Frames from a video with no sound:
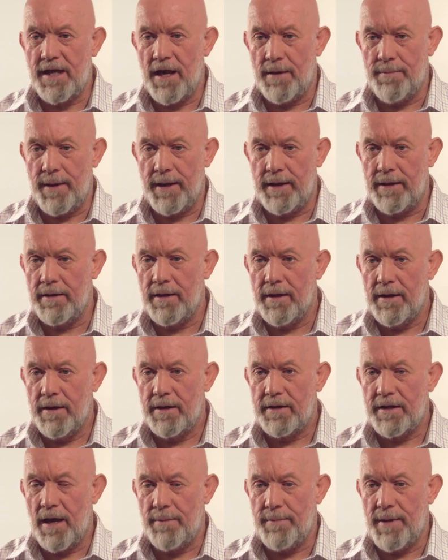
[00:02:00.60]
coming
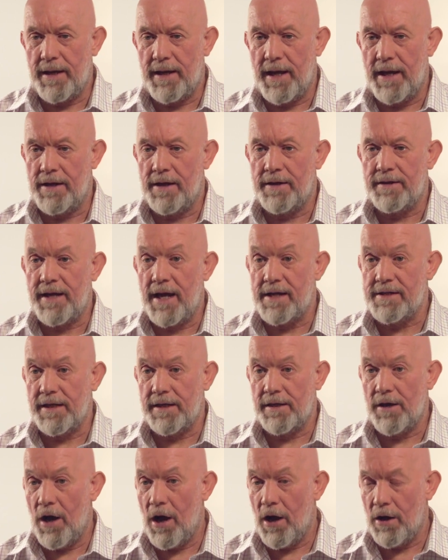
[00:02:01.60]
in and
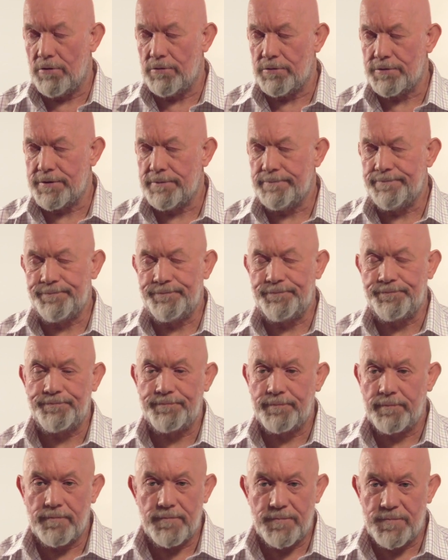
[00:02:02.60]
getting a hold.
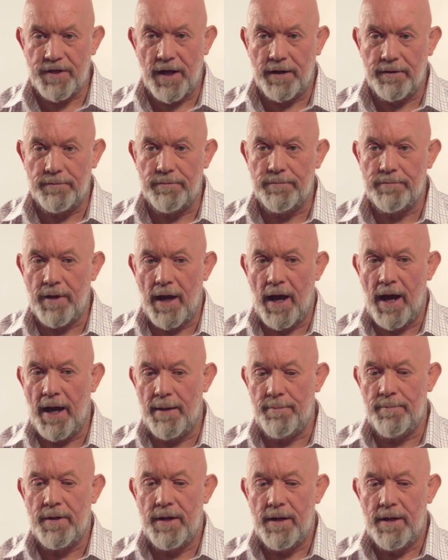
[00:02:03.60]
So
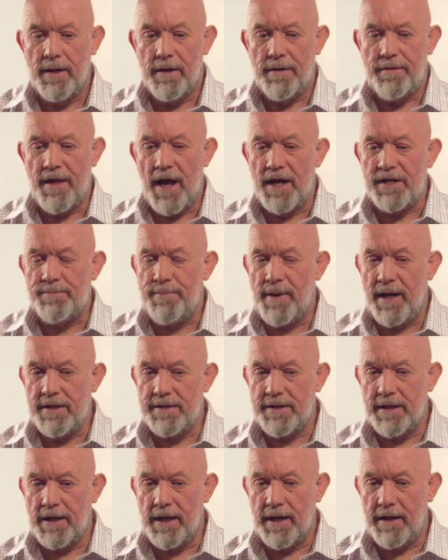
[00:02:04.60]
that's
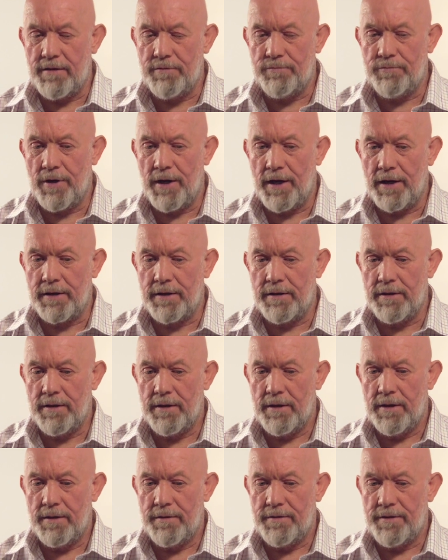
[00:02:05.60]
basically the work
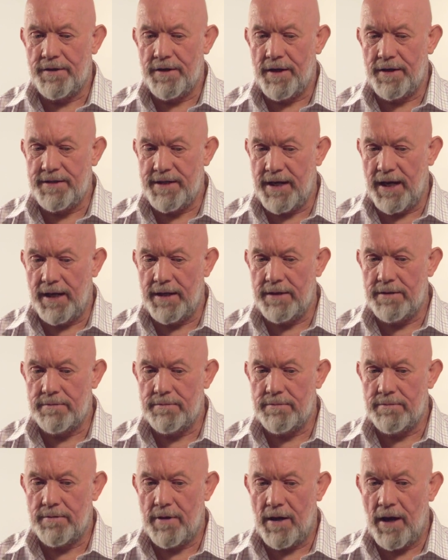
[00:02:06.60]
that I did.
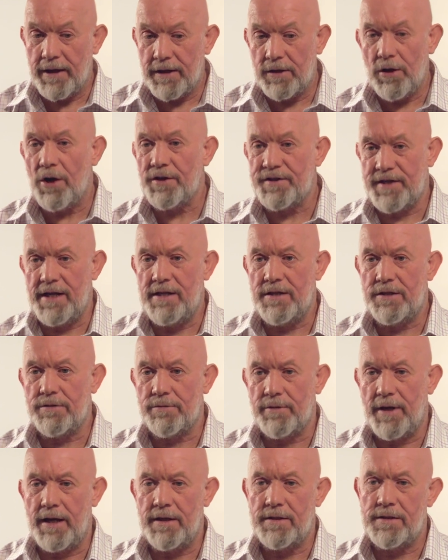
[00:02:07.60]
I got
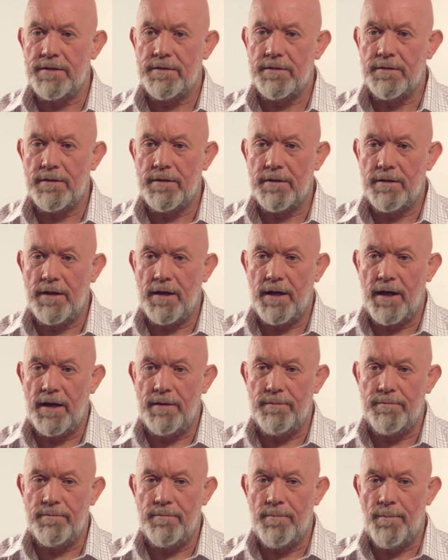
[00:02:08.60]
into it
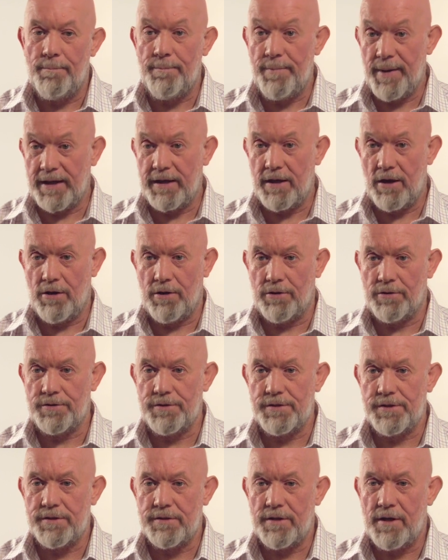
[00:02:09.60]

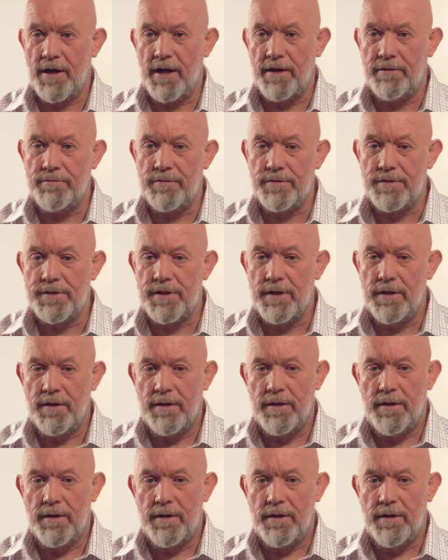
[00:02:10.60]
because I was